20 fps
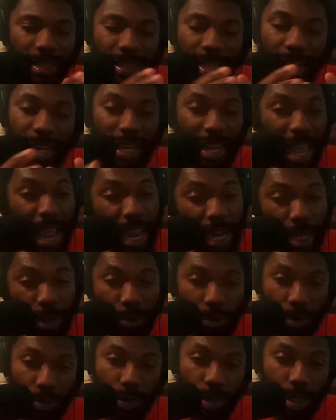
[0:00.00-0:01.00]
The
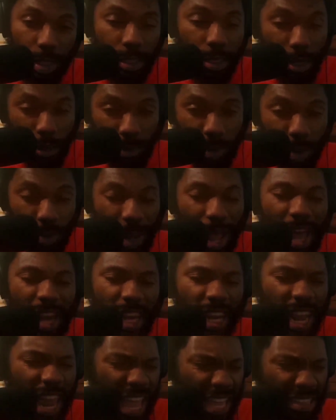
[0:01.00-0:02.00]
lighting was really dope, too. I
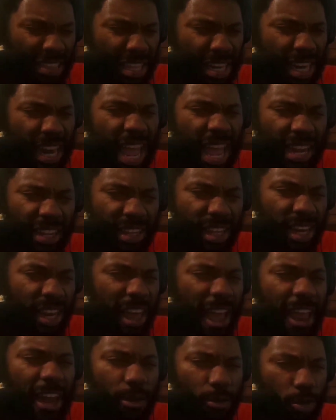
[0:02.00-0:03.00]
like the lighting. The
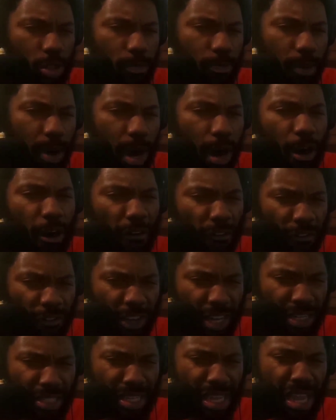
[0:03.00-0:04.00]
lighting was
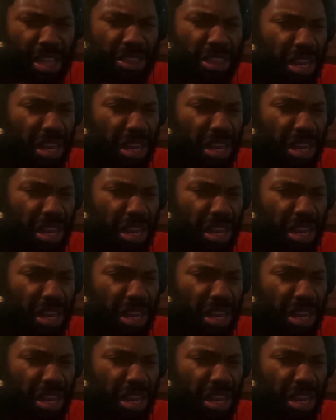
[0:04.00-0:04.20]
perfect.